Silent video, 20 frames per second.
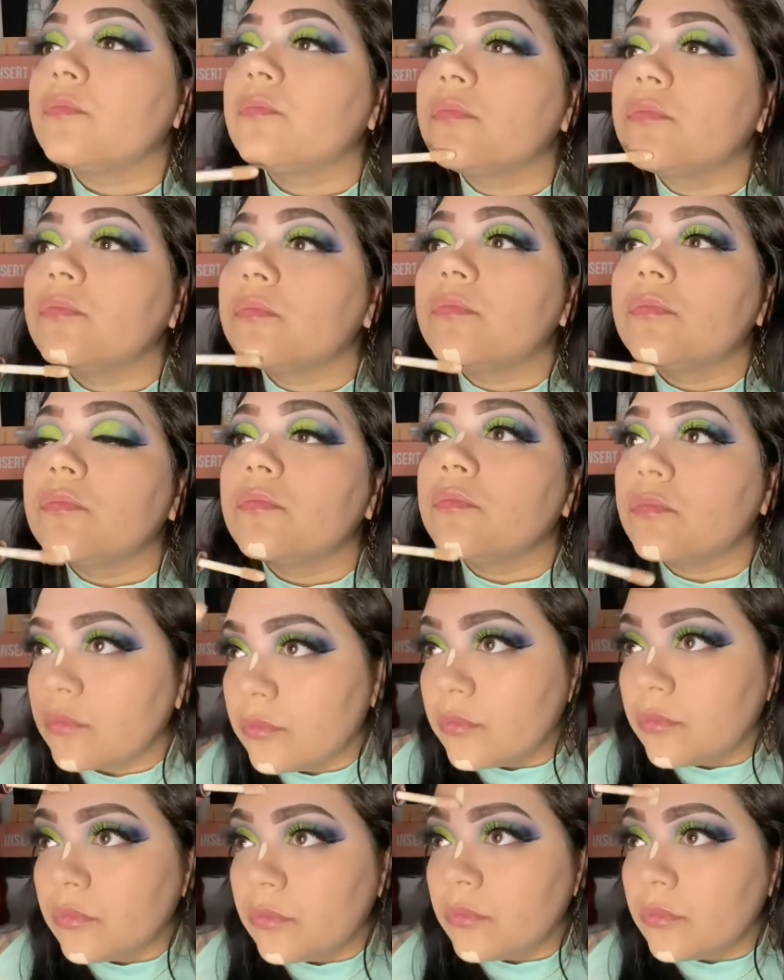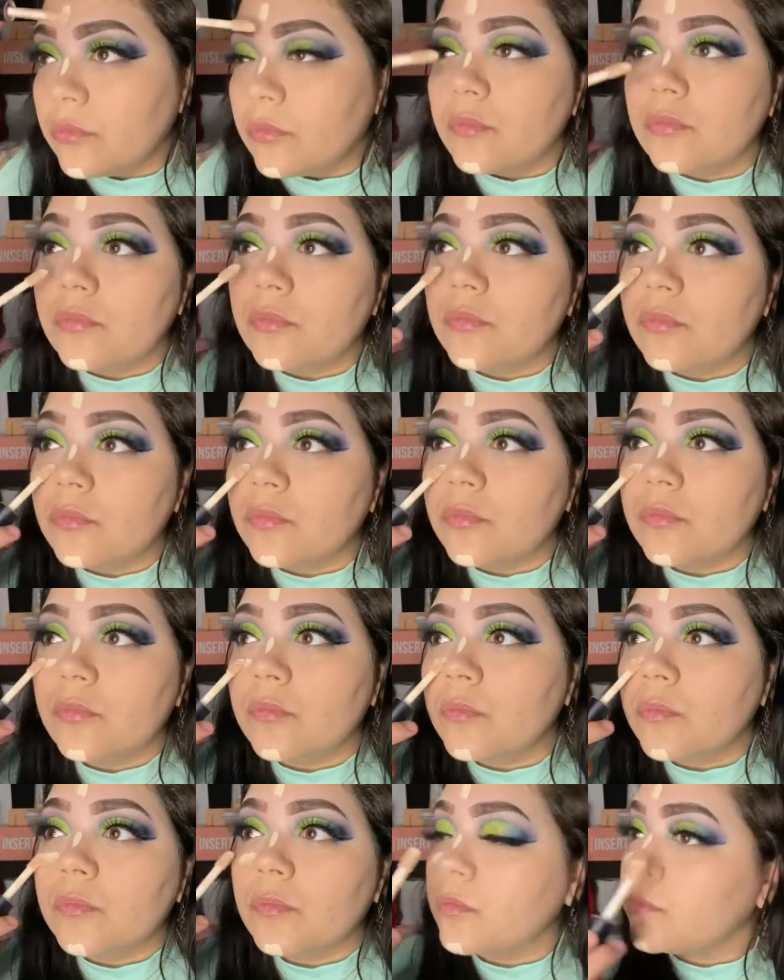Then I'm going to use my concealer and
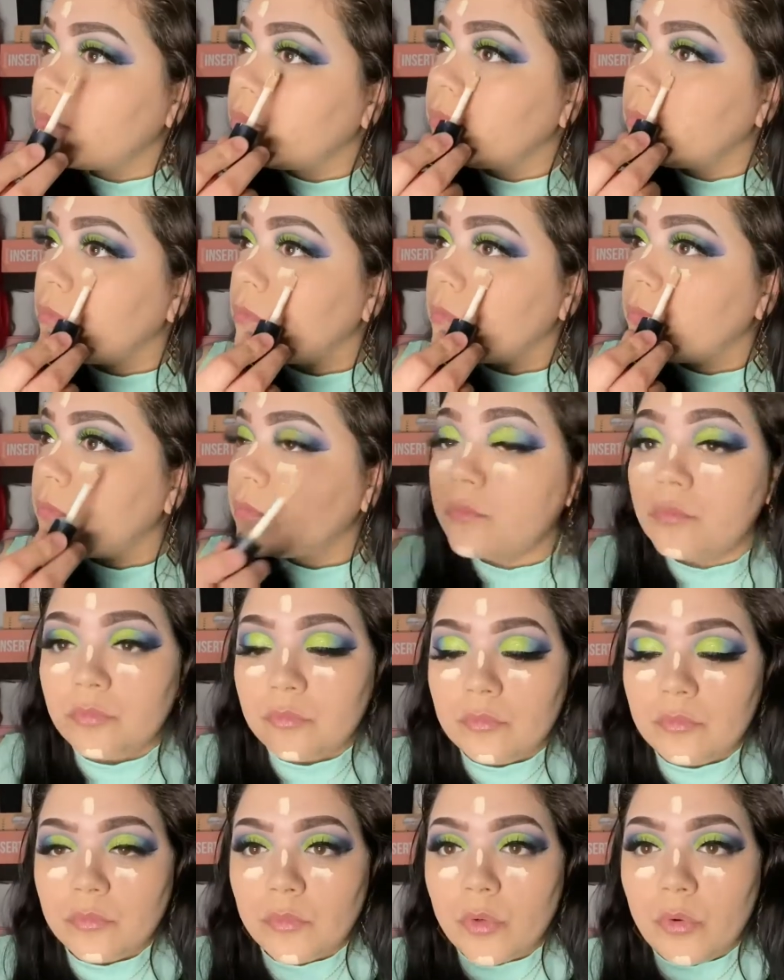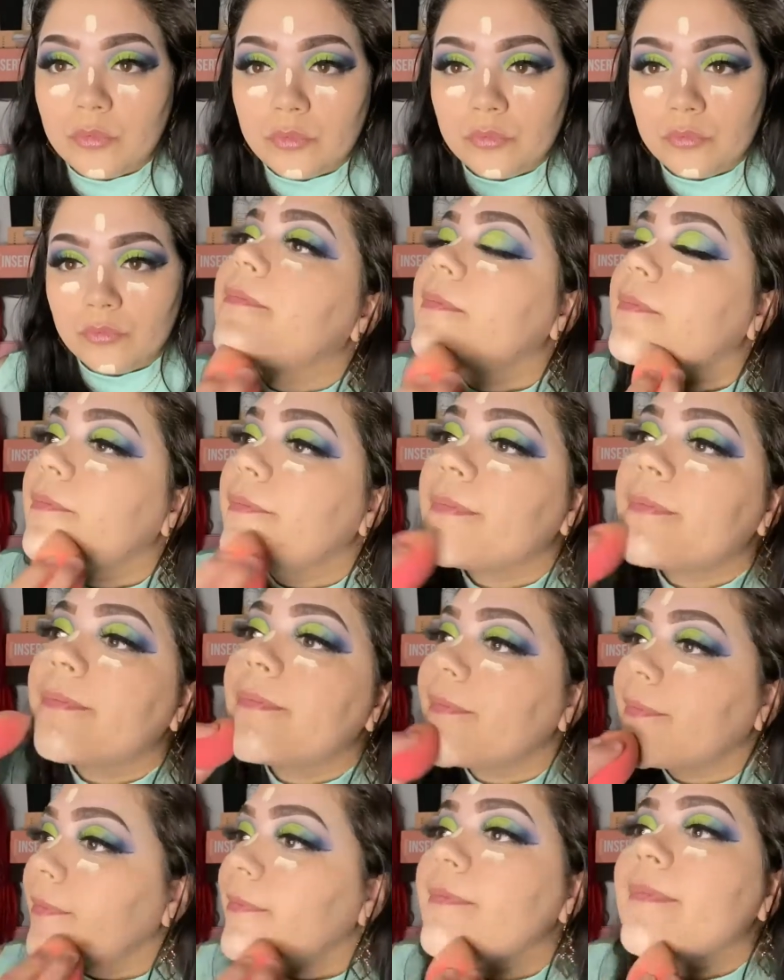apply it also on my
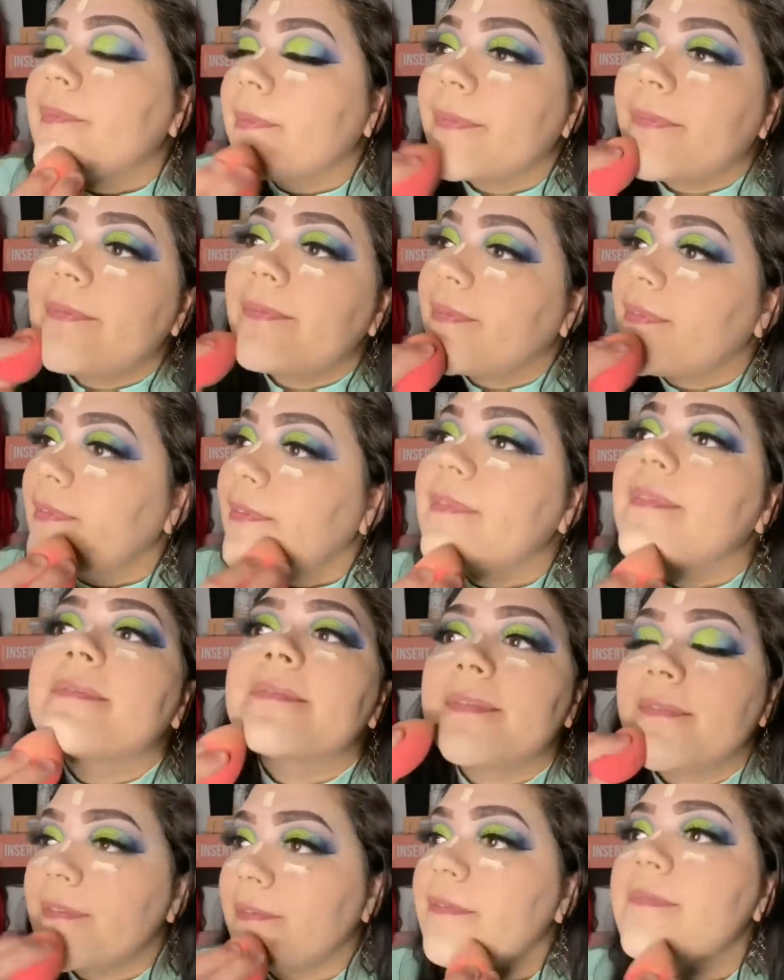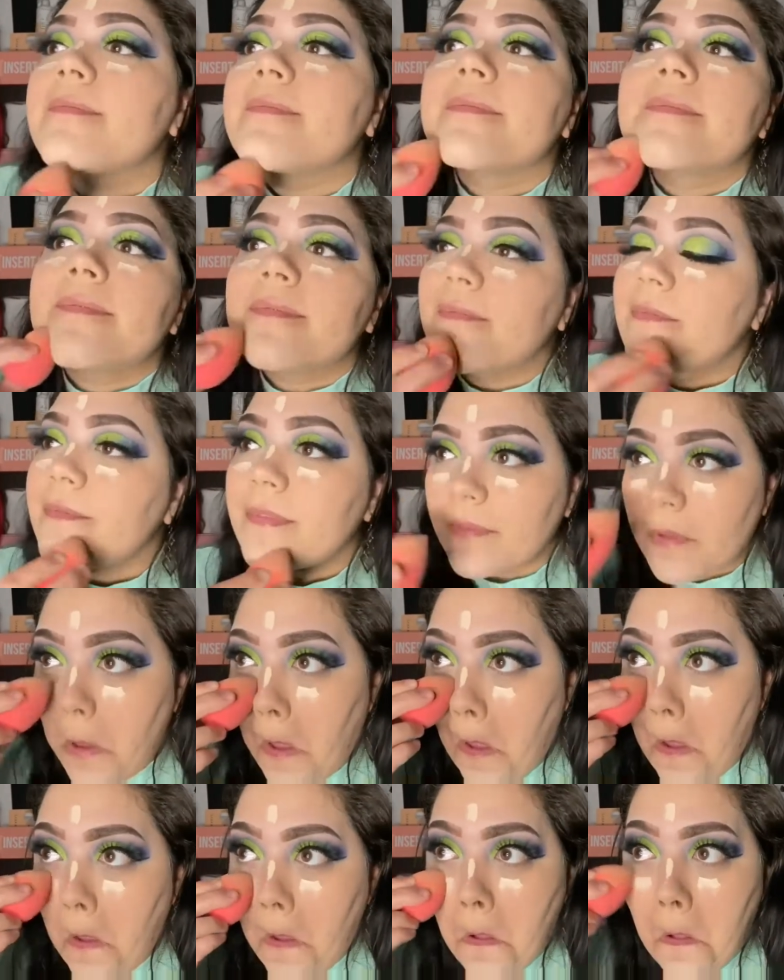face and use my beauty
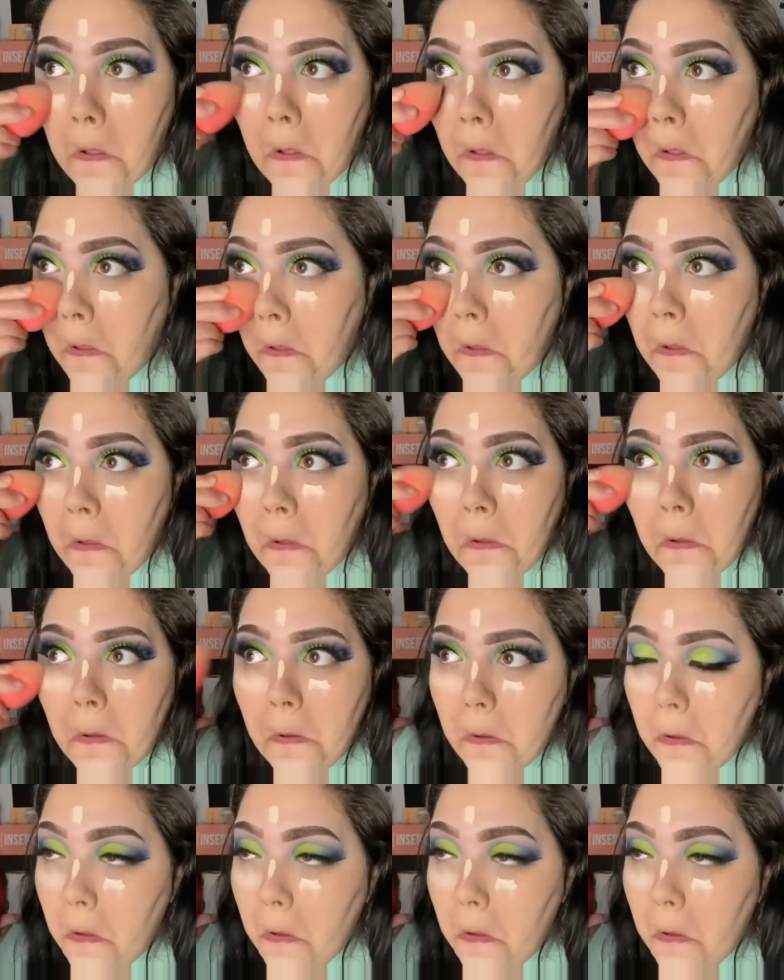blender as well.